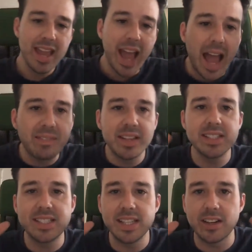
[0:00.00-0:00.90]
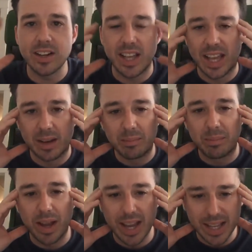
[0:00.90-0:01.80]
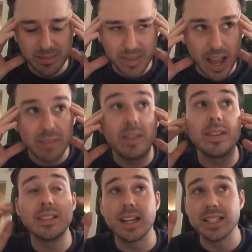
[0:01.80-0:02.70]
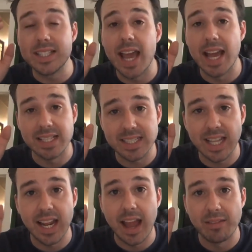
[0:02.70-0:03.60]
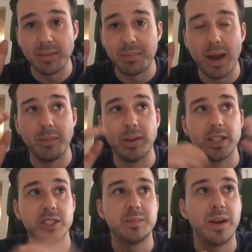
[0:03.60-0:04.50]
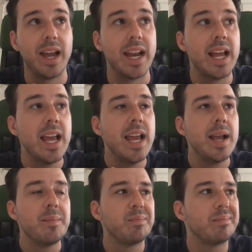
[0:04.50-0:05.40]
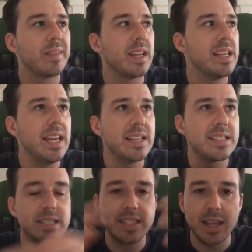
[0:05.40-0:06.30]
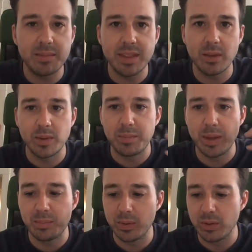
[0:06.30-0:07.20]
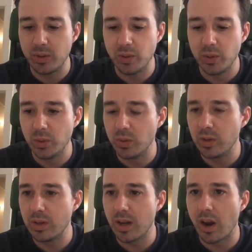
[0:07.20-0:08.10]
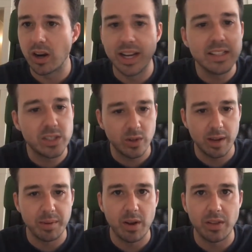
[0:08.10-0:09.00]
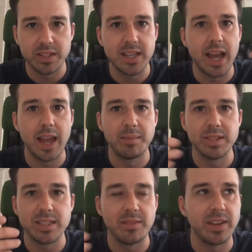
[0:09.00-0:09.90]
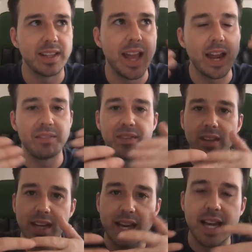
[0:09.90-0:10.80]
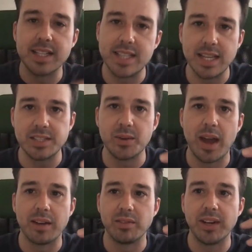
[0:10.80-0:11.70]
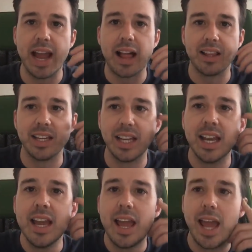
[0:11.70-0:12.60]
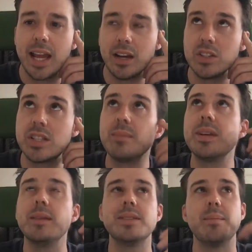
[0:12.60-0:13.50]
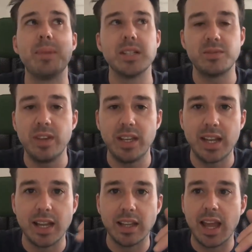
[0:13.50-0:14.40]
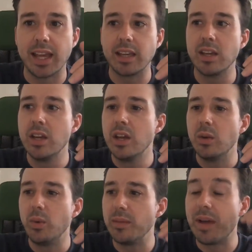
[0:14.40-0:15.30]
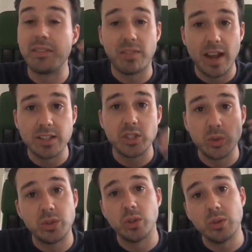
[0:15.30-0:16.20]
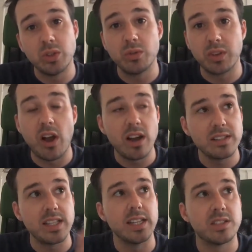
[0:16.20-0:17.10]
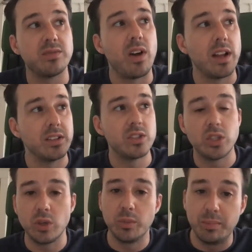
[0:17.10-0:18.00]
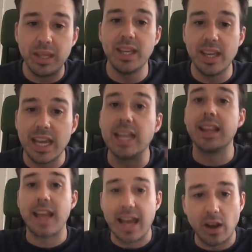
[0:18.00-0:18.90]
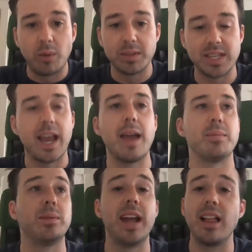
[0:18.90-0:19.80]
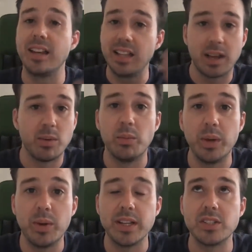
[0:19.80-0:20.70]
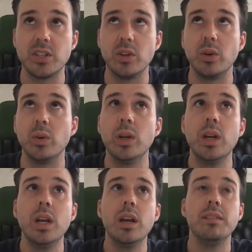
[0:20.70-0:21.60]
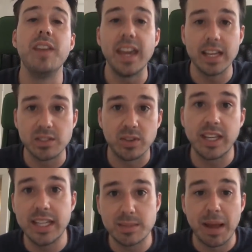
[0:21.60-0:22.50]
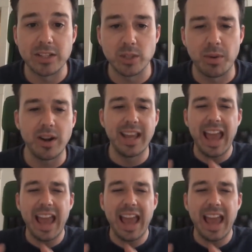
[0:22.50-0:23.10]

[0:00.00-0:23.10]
I've considered it, but I've even done tests that I haven't published. But it's the same thing with people who are Instagramming all the time and stuff like that. I feel like it kind of takes you out of reality. And sometimes at BuzzFeed and like with my friends who do vlogs, it's fun to be in that almost like hyper reality. Like when we went to Vegas for Keith's bachelor party,